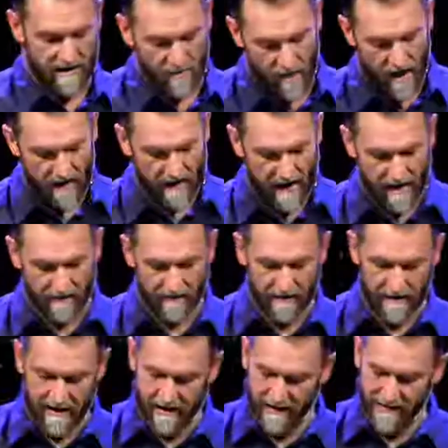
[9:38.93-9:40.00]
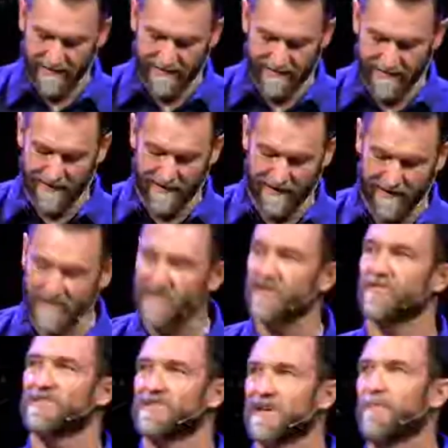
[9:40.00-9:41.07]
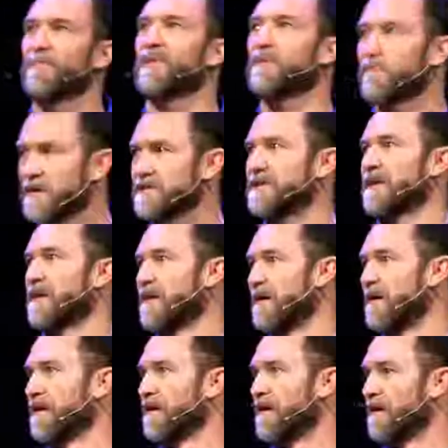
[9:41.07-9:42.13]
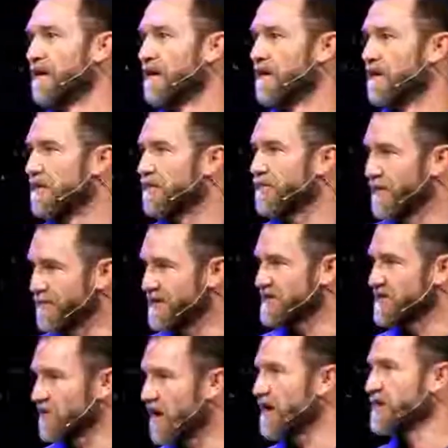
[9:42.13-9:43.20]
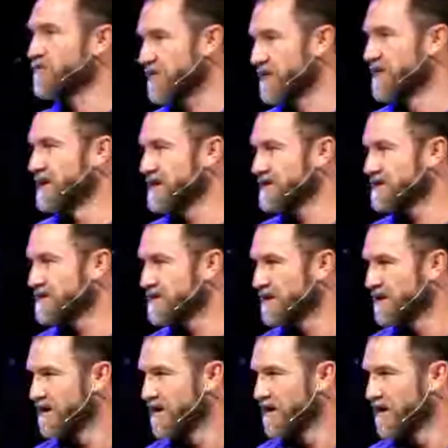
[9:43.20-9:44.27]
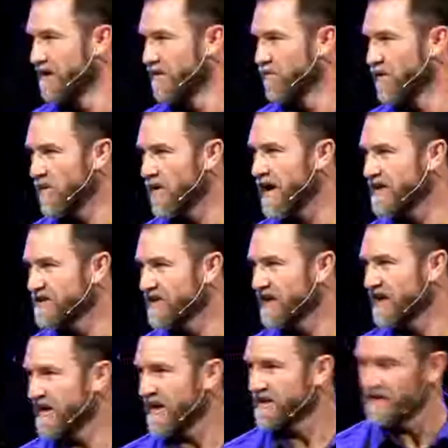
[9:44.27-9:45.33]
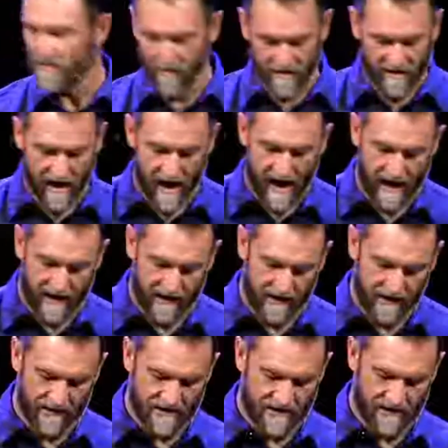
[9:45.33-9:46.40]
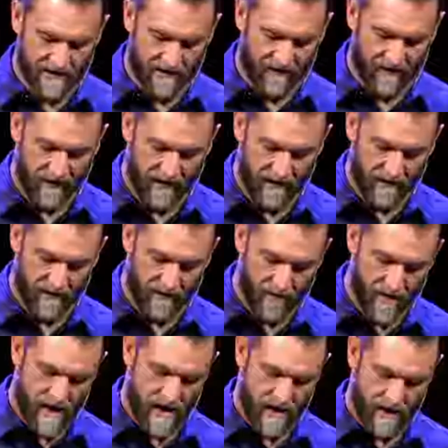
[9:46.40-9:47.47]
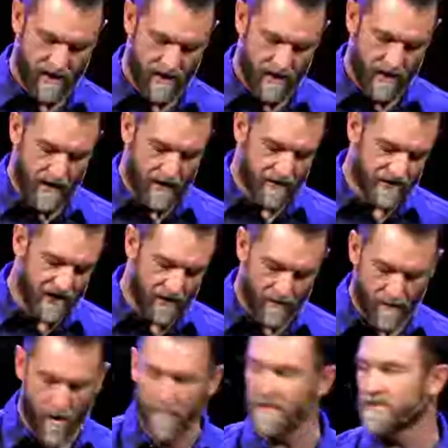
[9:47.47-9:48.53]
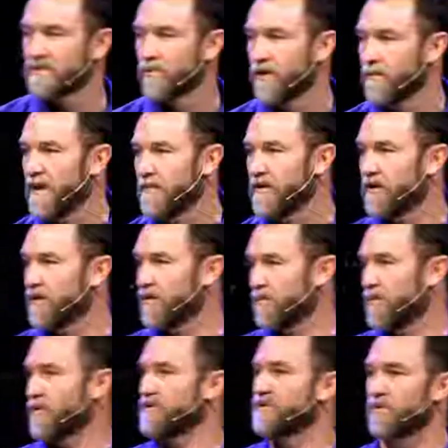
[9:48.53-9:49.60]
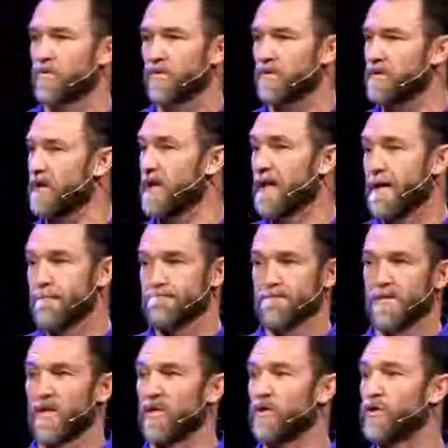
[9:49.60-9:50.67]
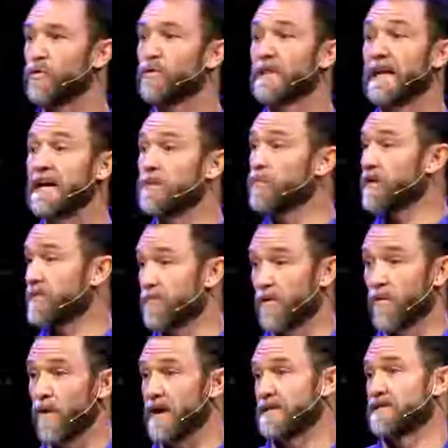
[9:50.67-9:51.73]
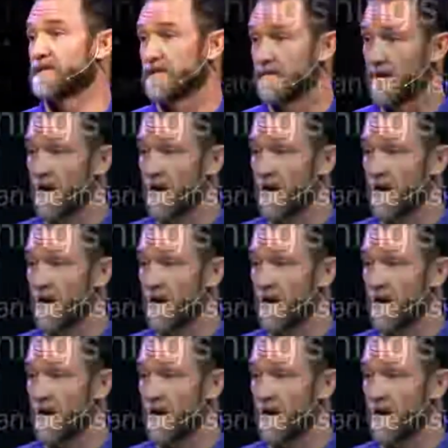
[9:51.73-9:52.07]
And you walk out and you're like, is there something missing from this laundry list where we're actually connecting with God in a significant way? There's other moments where maybe in your personal world, you lead with requests.